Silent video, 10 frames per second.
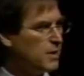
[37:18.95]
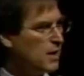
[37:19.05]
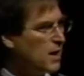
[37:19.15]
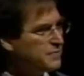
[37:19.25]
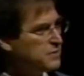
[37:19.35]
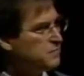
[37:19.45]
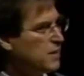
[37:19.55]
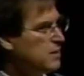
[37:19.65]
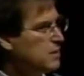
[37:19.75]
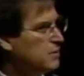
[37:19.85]
Avi
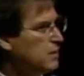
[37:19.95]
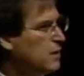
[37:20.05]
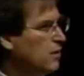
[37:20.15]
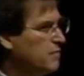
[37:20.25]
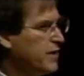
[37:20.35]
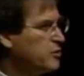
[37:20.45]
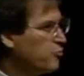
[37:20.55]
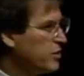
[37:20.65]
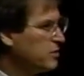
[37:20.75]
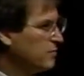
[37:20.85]
Tavanian, our Vice
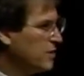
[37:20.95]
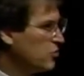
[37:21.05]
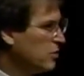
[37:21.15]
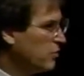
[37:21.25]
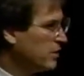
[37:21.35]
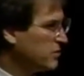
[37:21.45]
President of Engineering,